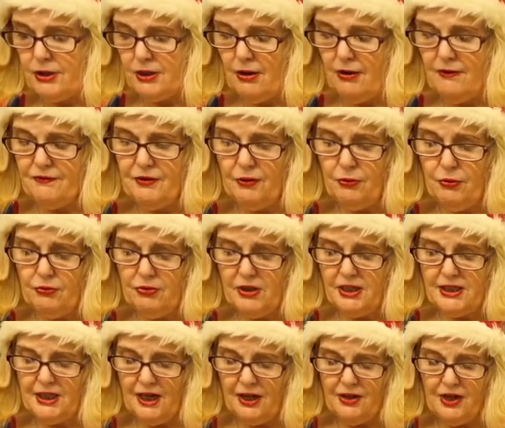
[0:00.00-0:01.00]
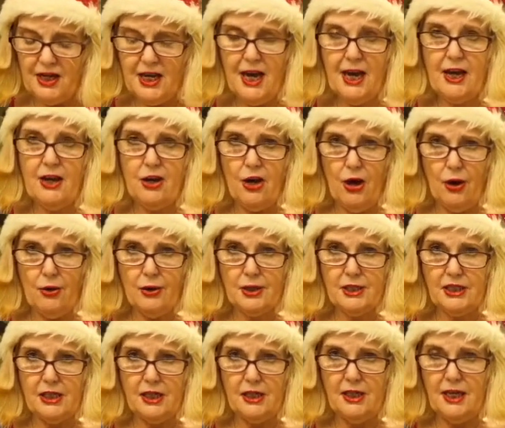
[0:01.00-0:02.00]
So I've already done the egg
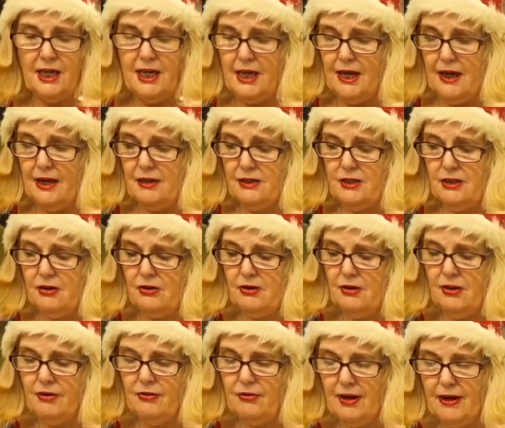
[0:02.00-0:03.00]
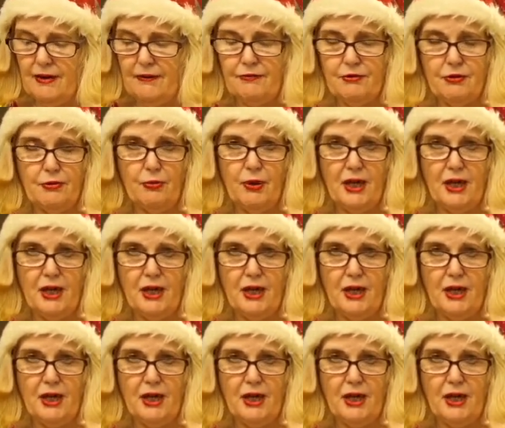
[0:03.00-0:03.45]
yolks in here, so you don't have to